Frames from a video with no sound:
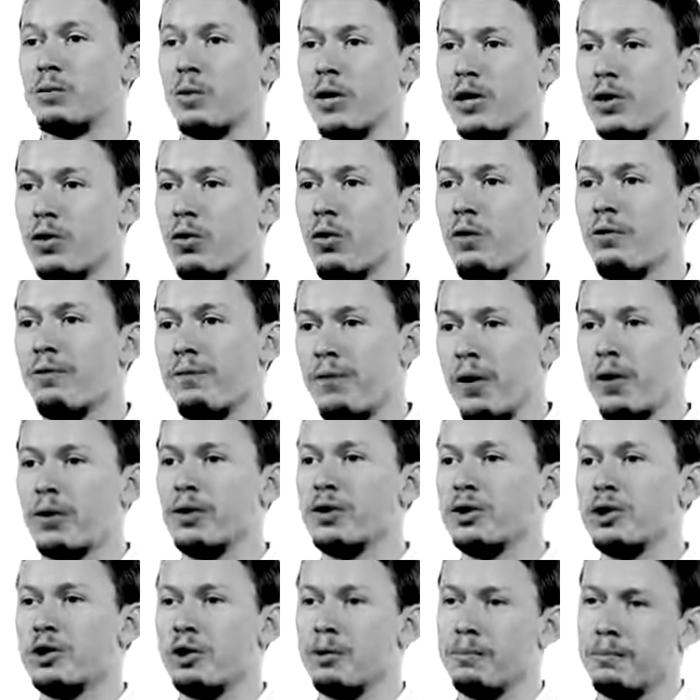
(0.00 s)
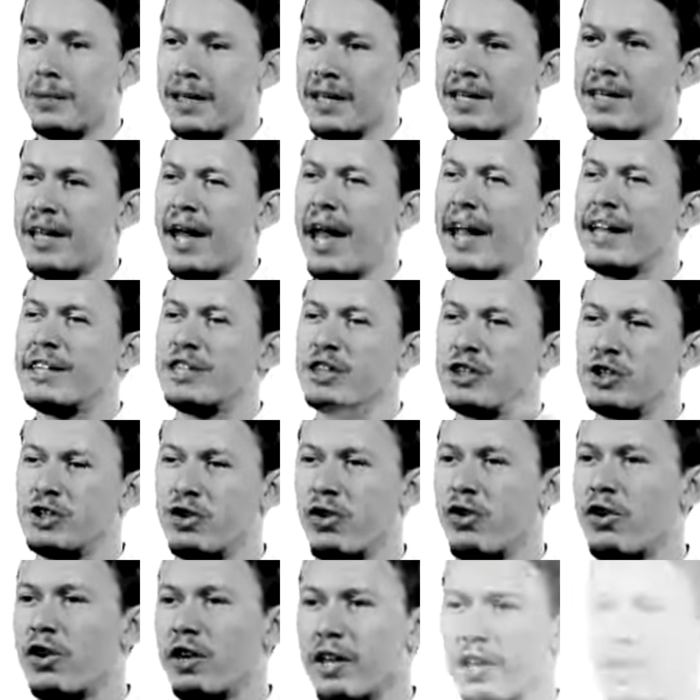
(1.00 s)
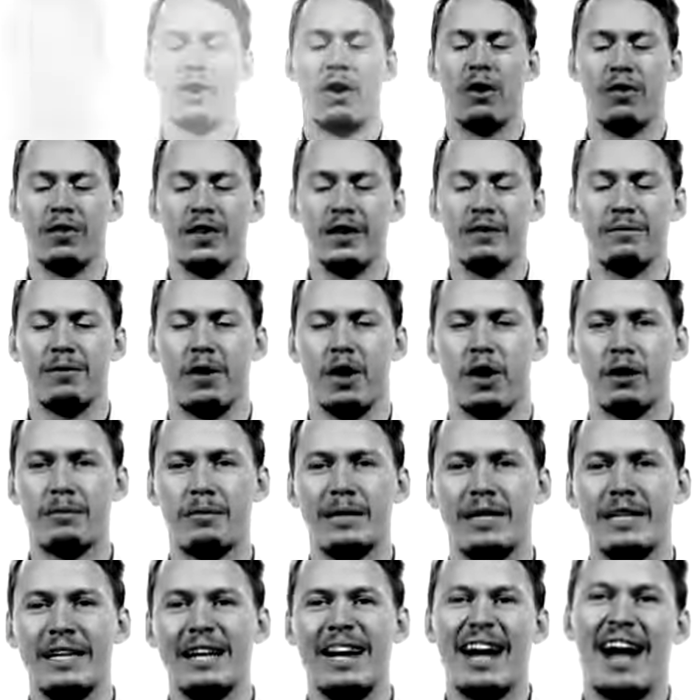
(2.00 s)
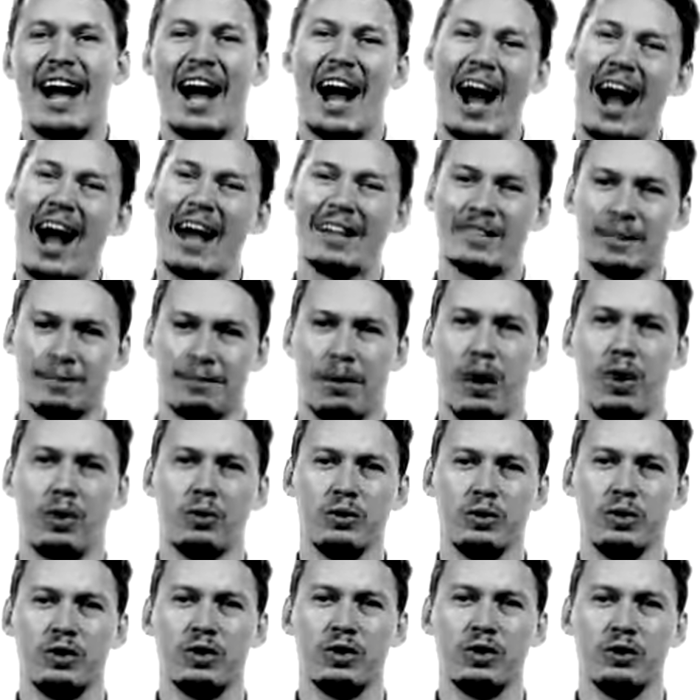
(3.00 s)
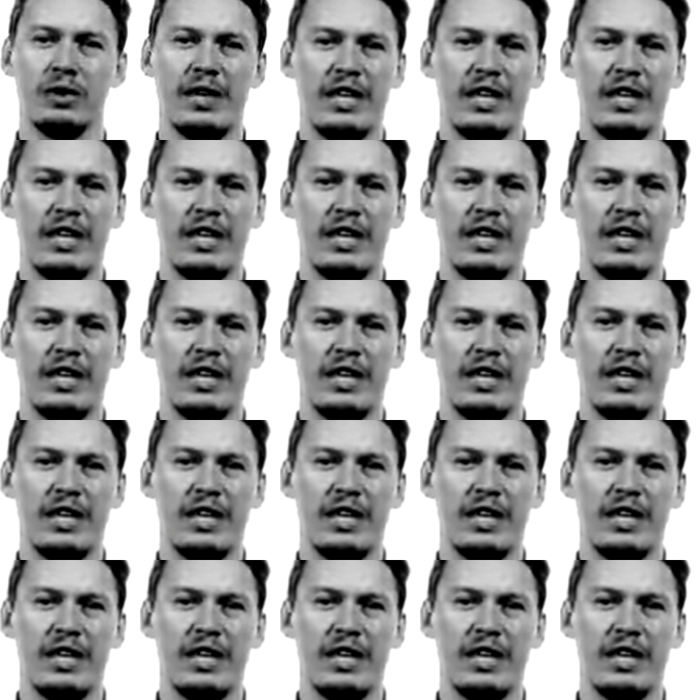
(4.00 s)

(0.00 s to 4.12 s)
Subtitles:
where your focus should be externally on the environment as opposed to